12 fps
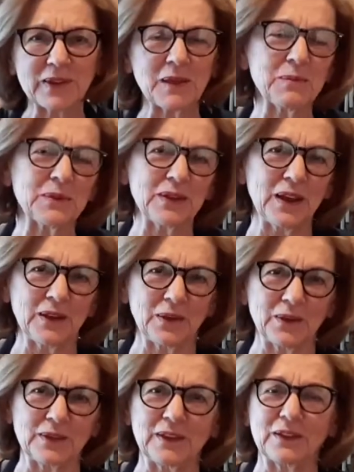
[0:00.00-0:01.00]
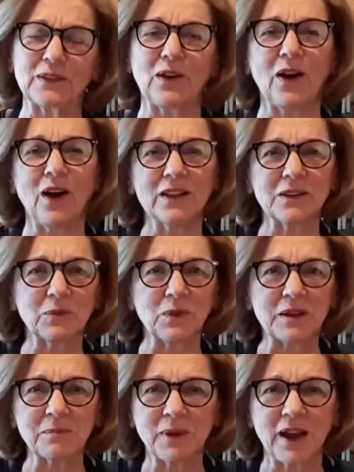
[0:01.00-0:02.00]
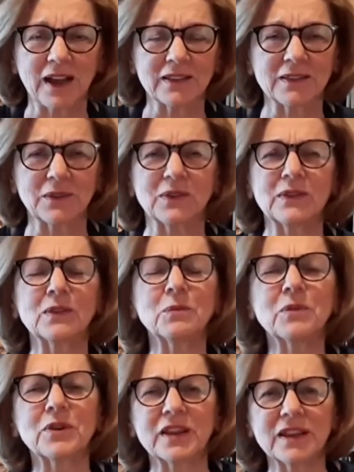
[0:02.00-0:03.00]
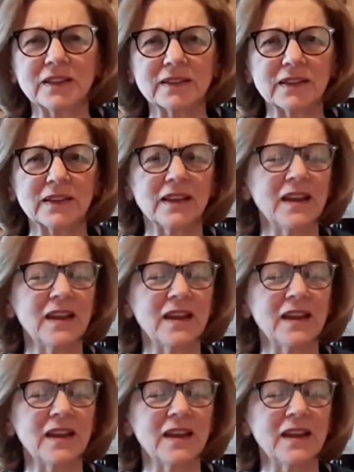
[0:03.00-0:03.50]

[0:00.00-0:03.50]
and potatoes, and it's all in one pot. So it's super easy,